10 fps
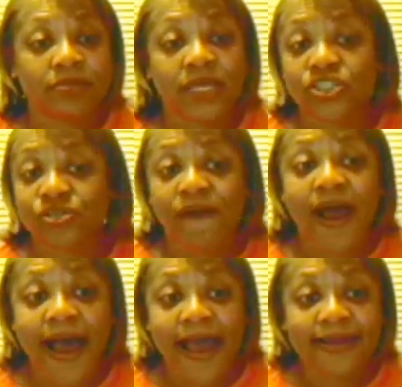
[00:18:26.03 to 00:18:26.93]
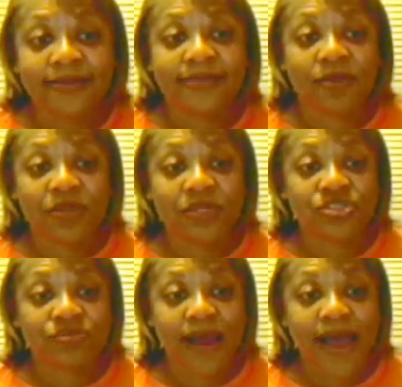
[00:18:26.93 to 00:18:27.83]
They tried. They really
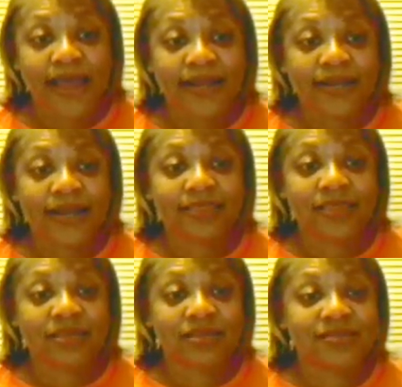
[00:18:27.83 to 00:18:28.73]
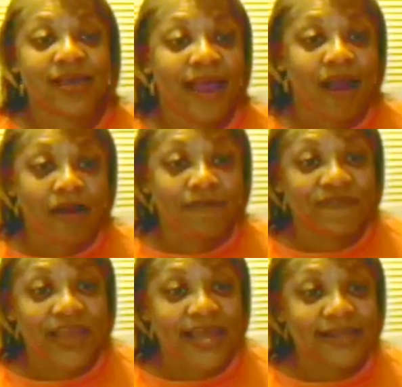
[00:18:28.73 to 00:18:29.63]
tried. And I think the diehard
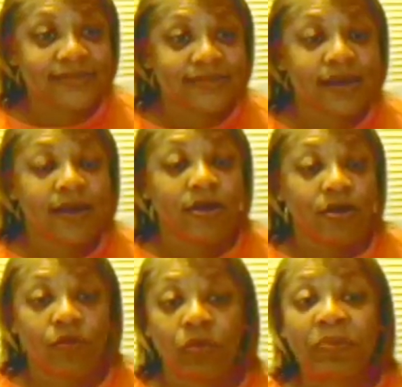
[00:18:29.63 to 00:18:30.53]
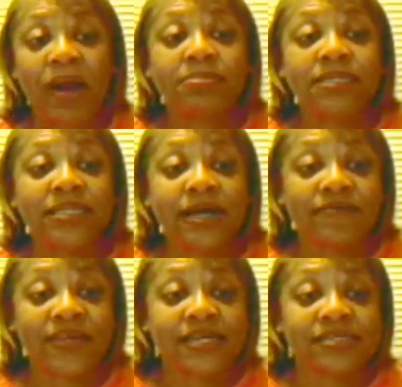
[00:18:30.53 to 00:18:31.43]
fans would probably
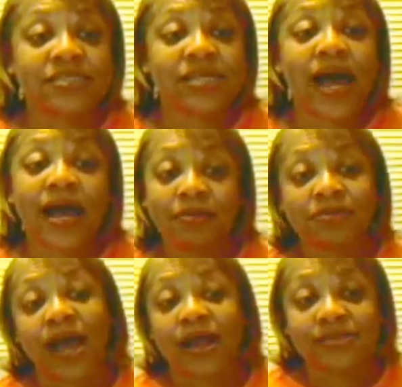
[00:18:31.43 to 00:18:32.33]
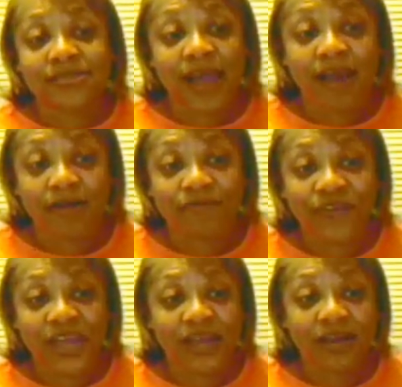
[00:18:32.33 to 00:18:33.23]
love it. I am not a diehard
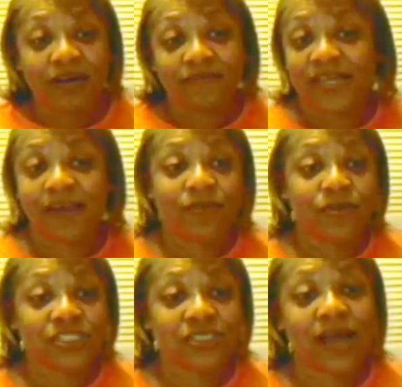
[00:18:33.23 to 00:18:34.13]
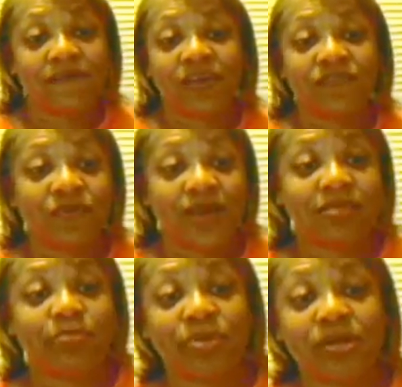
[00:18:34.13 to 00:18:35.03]
fan of Divergent. I've never
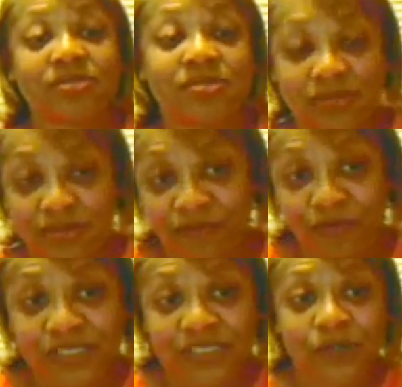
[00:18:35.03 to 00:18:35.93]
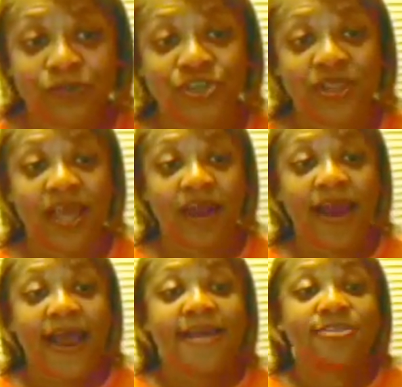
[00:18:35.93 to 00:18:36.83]
read the books. Full disclosure
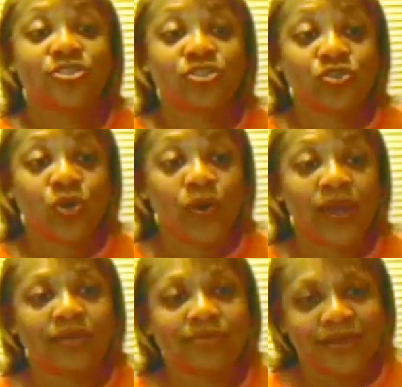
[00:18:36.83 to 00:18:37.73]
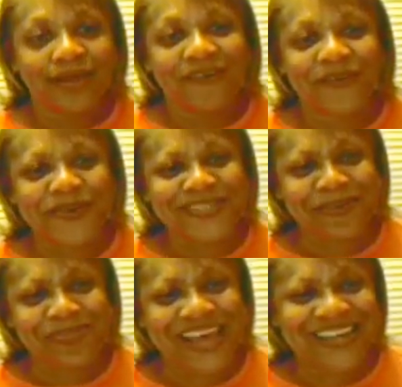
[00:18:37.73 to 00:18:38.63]
there. So, and of course,
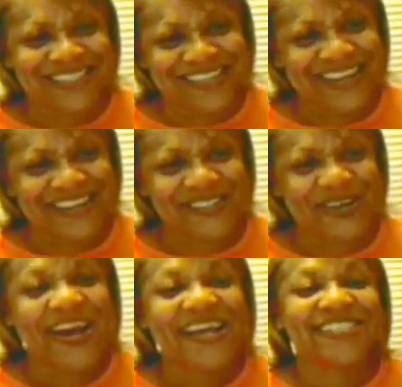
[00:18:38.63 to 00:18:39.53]
I'm not a teenager.